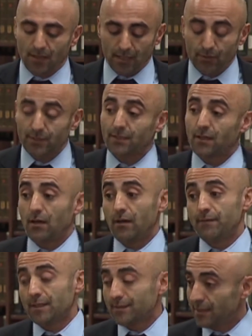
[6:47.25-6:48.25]
I looked at,
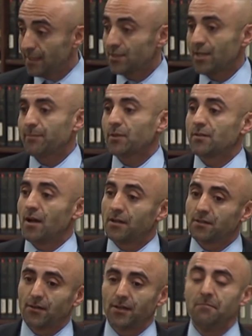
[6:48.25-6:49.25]
obviously, a chapter on
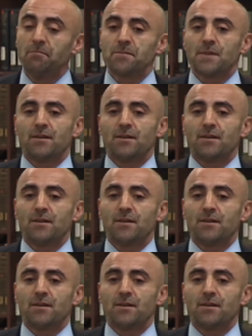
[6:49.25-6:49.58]
Ankara,